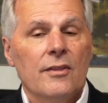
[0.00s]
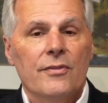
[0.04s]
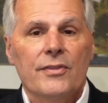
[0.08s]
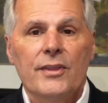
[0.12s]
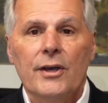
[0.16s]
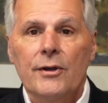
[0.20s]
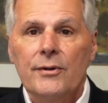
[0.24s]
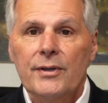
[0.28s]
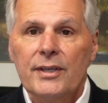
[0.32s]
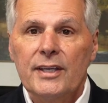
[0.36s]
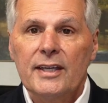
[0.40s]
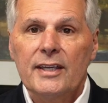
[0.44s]

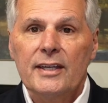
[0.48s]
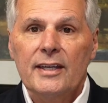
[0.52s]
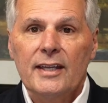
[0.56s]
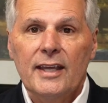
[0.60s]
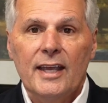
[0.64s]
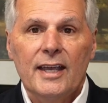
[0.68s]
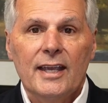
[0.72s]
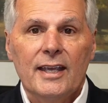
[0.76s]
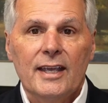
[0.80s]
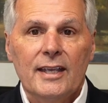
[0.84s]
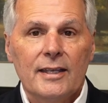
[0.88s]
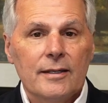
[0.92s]
they'll get
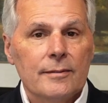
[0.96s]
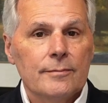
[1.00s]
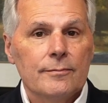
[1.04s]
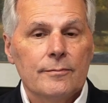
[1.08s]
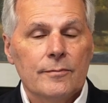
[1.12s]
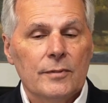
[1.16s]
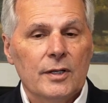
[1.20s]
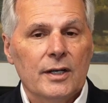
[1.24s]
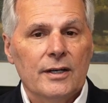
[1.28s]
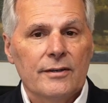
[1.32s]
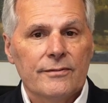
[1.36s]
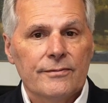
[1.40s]
a,
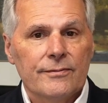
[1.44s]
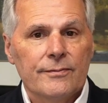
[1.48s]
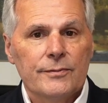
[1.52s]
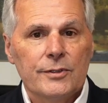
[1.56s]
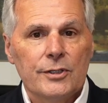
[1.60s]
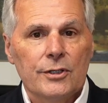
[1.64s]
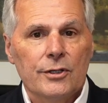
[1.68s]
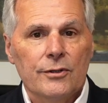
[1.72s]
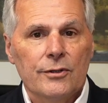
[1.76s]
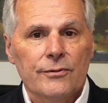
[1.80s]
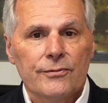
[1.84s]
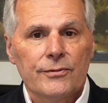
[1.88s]
a,
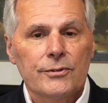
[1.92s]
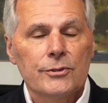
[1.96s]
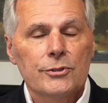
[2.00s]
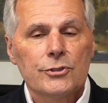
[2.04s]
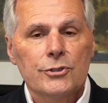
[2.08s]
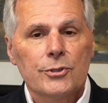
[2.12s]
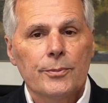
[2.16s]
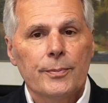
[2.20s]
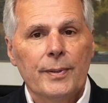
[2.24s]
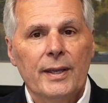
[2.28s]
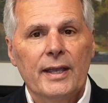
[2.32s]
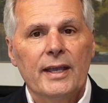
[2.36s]
you know
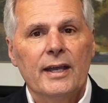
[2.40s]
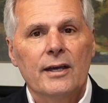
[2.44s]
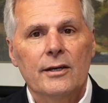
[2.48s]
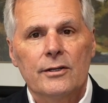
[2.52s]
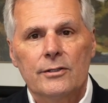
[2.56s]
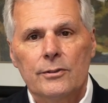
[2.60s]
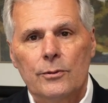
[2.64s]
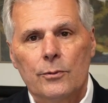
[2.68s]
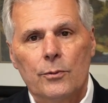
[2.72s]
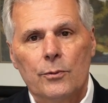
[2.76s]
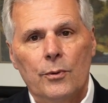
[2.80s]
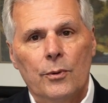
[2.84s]
future
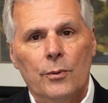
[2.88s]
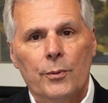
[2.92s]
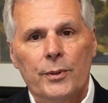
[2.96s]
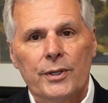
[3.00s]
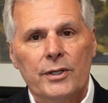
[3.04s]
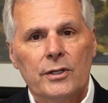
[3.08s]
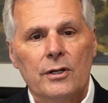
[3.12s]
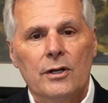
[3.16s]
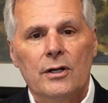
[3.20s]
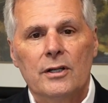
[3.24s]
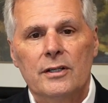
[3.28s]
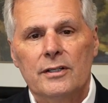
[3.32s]
payout or what we
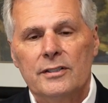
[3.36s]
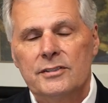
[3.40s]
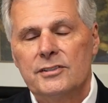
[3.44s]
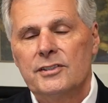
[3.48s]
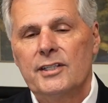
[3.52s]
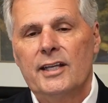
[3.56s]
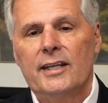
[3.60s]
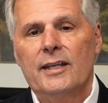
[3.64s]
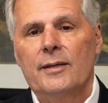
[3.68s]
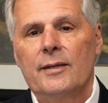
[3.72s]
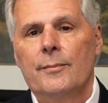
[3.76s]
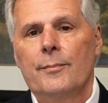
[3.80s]
call a
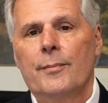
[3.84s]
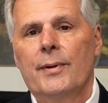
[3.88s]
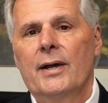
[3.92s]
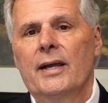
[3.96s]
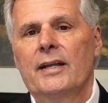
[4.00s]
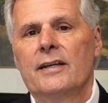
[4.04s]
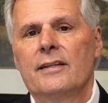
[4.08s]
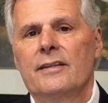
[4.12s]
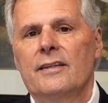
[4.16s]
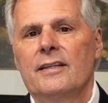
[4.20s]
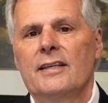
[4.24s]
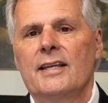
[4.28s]
second
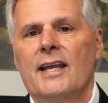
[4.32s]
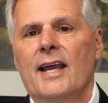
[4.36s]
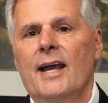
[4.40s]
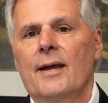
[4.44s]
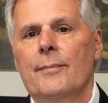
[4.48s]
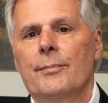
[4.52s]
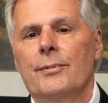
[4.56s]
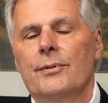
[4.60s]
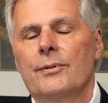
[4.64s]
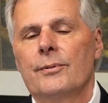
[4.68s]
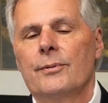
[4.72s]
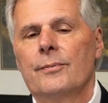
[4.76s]
bite of the
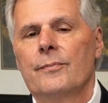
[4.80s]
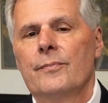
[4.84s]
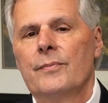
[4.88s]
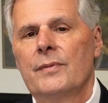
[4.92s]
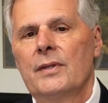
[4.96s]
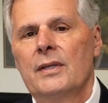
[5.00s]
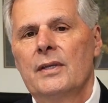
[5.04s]
apple.